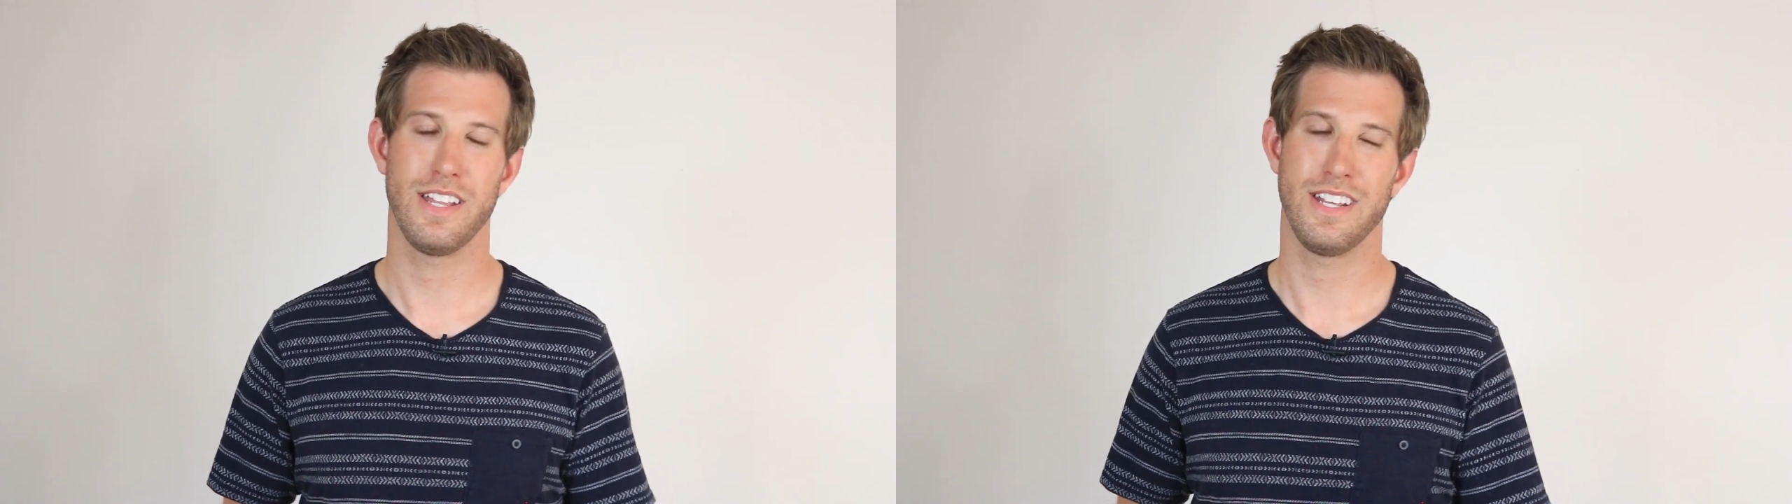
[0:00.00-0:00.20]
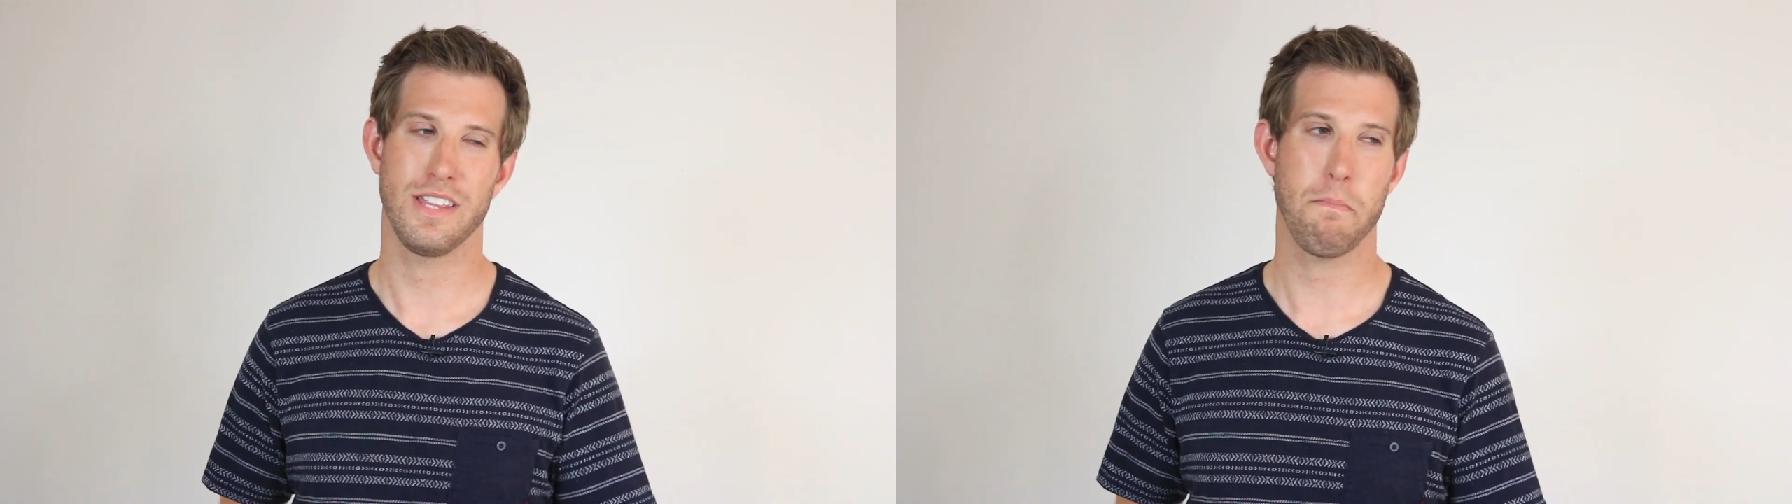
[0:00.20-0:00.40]

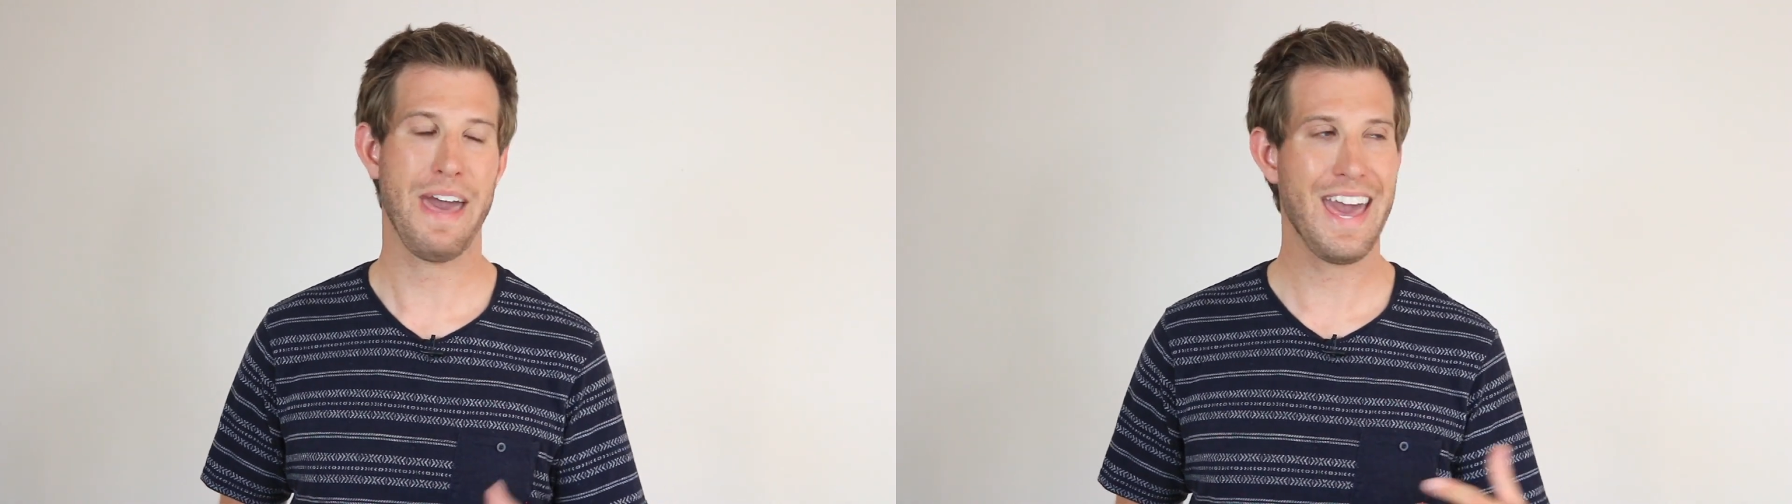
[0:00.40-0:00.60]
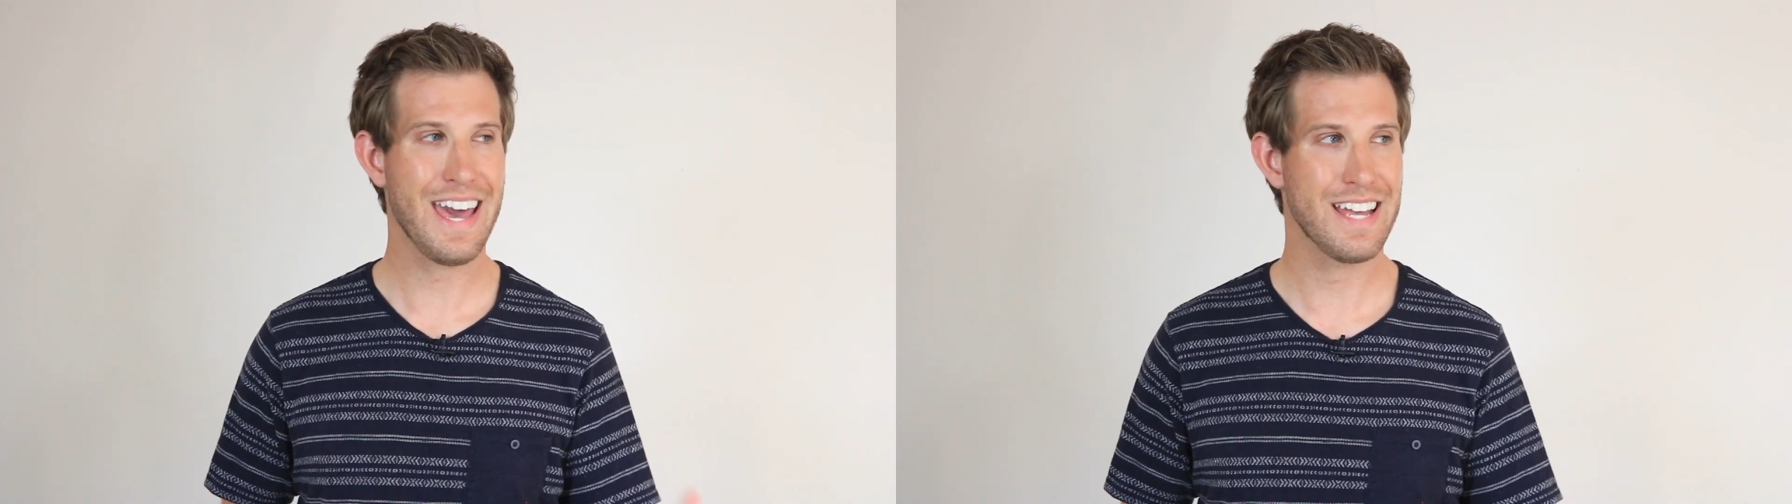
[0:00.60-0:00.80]
And in the
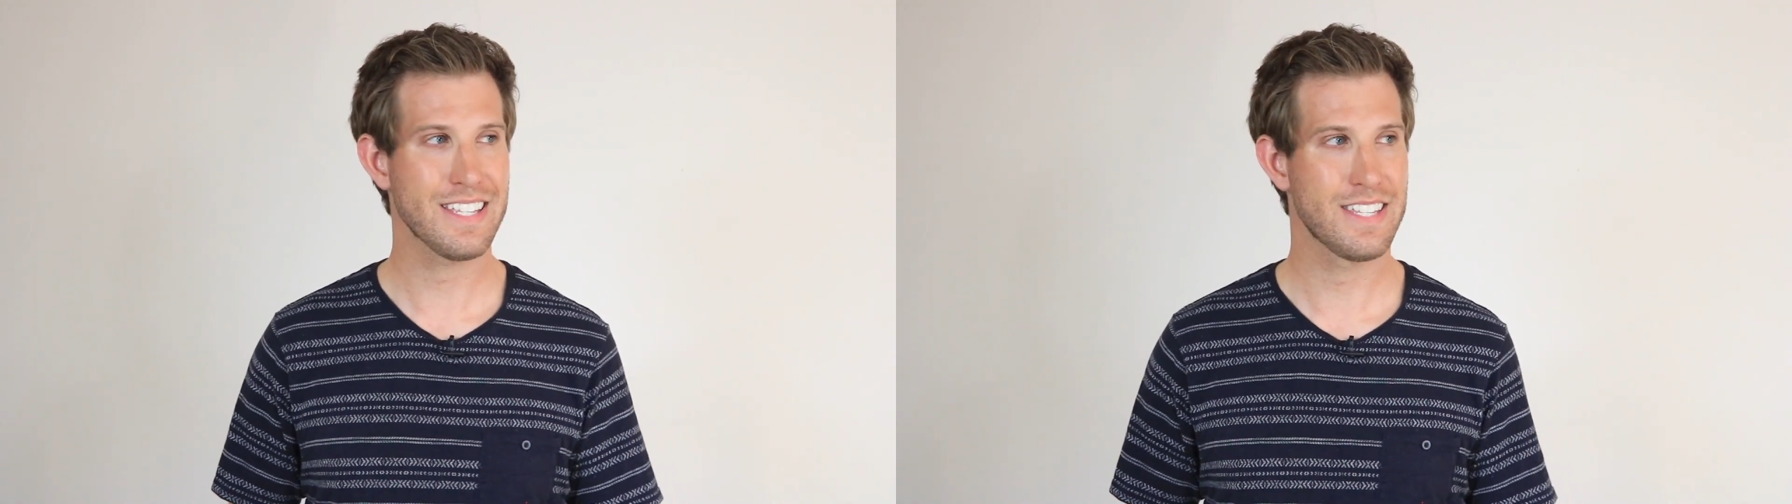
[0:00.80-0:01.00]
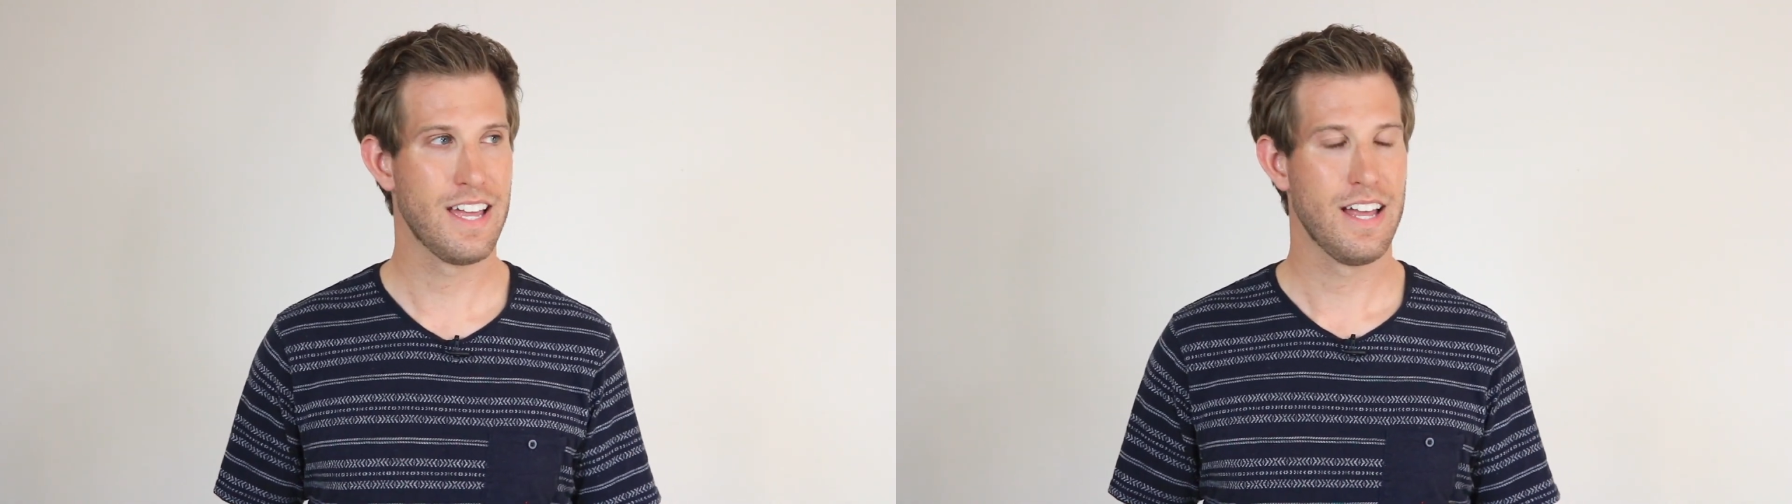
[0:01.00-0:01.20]

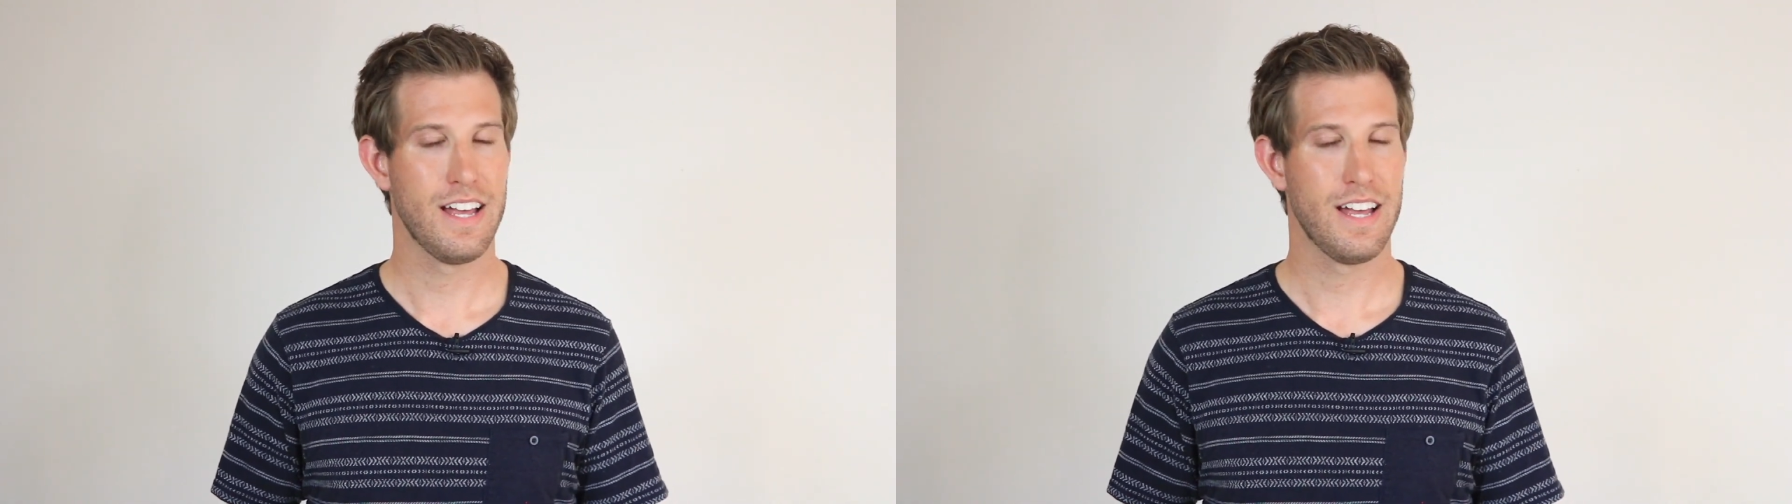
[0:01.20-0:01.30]
past,